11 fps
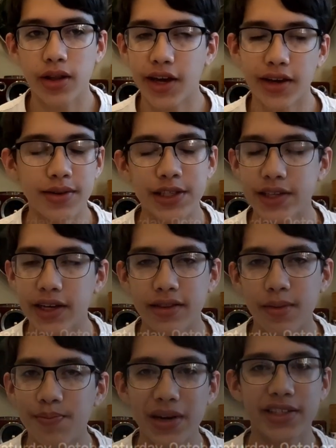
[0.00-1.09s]
but it's
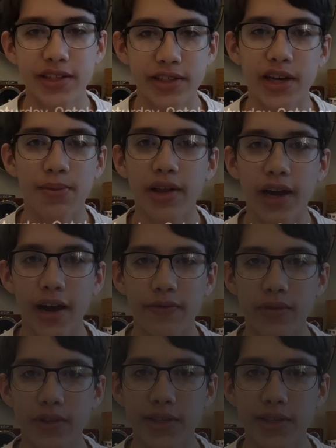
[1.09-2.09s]
the best example I have for